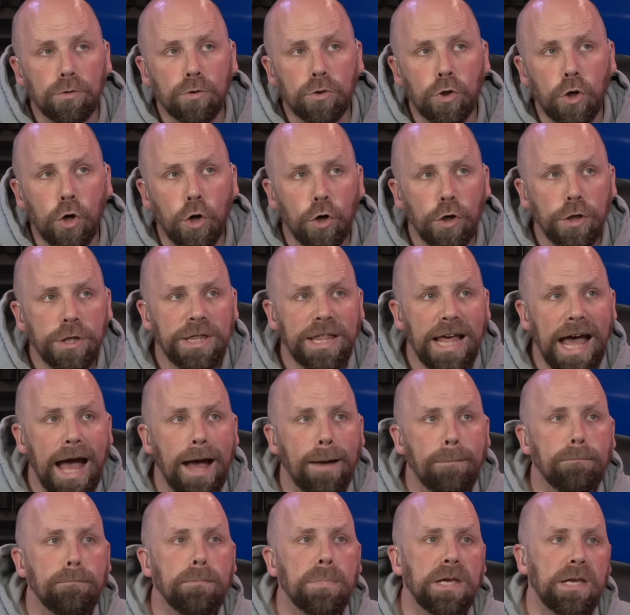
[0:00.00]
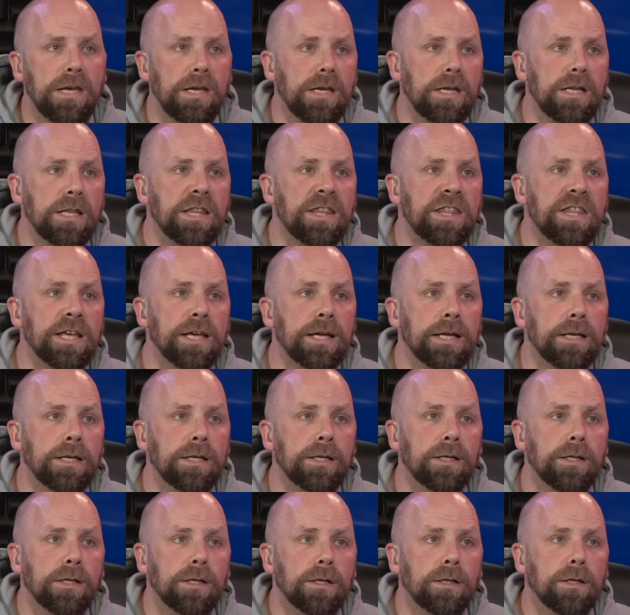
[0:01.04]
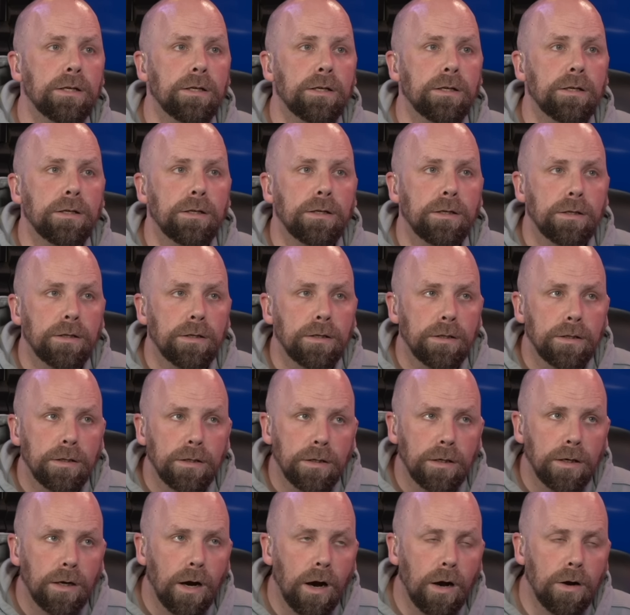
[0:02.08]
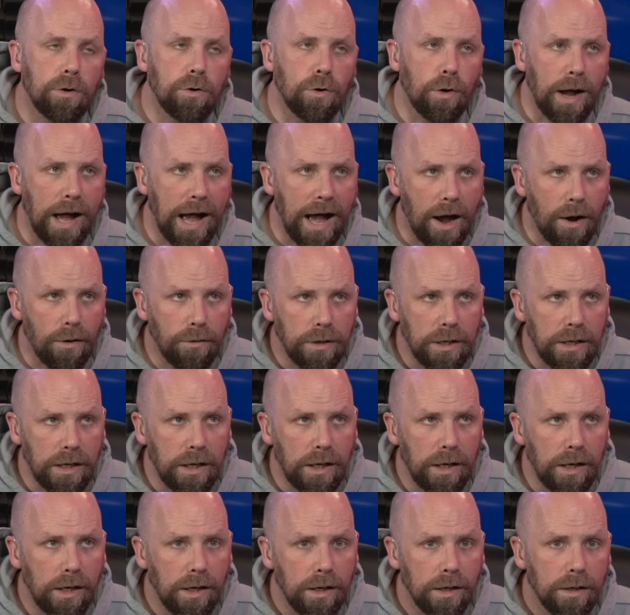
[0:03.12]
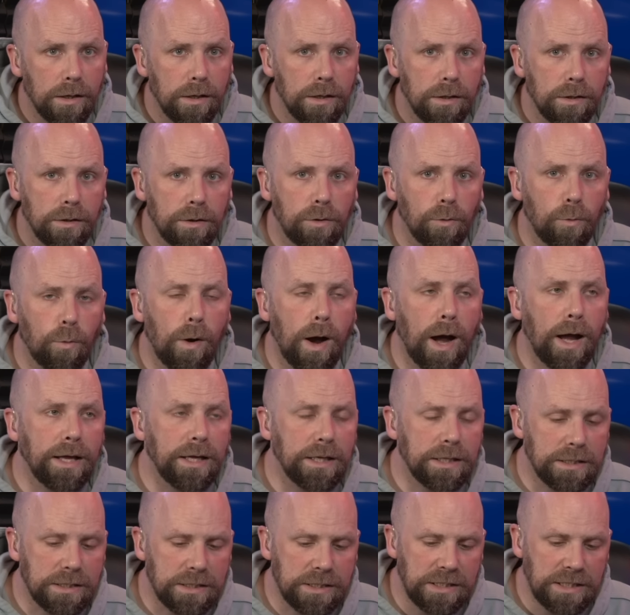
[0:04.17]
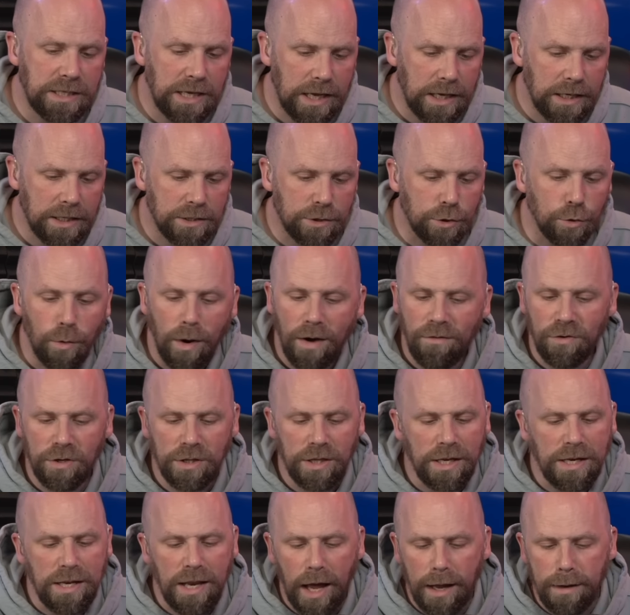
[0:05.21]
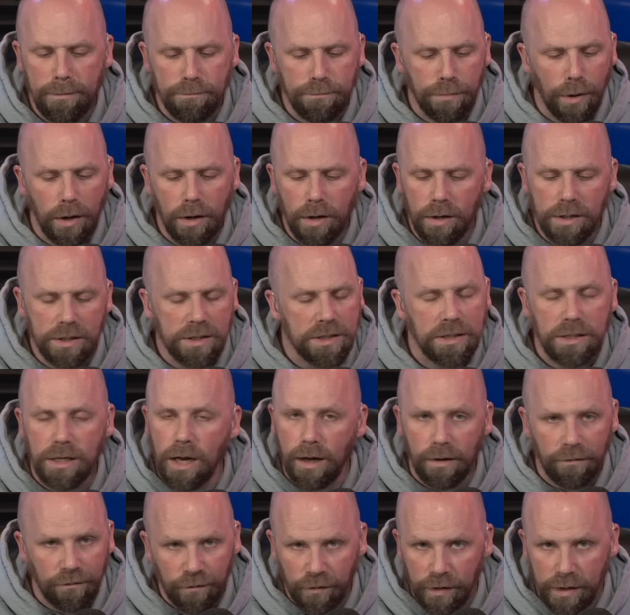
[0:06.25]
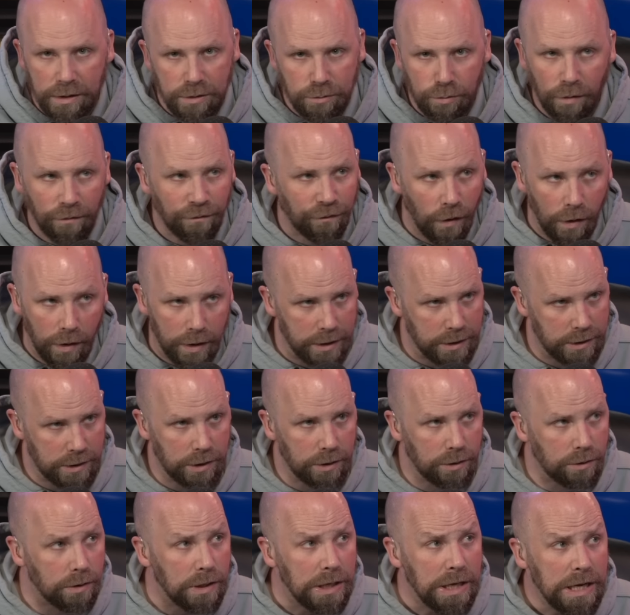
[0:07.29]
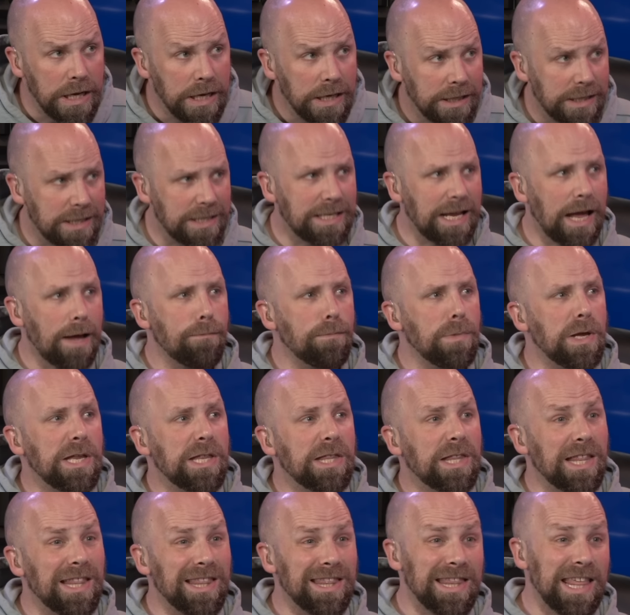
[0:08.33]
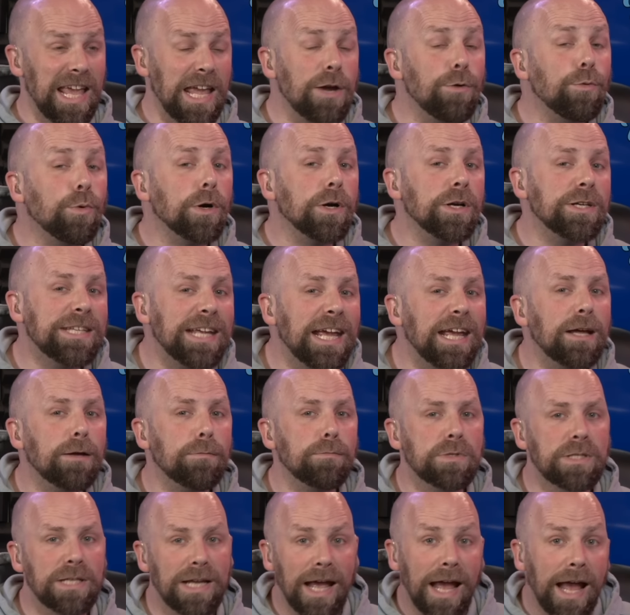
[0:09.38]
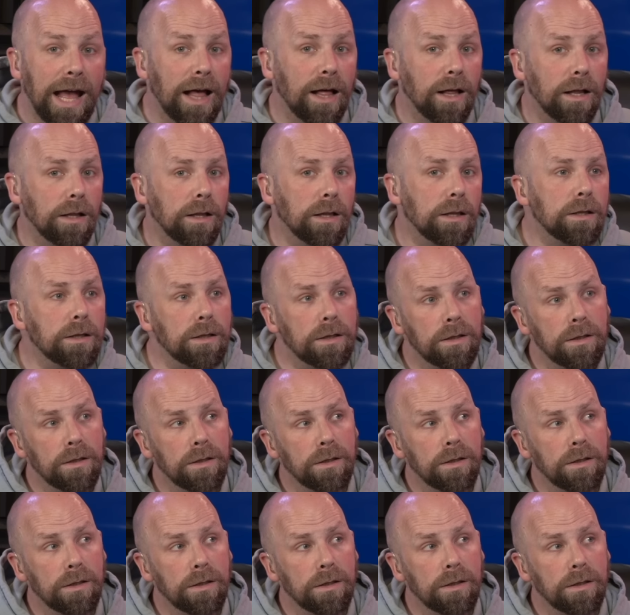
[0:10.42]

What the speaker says: could that mean that Uncle Howdy, the Wyatt Six, whoever the Nightbird stuff is referring to, does that mean that they were damned to hell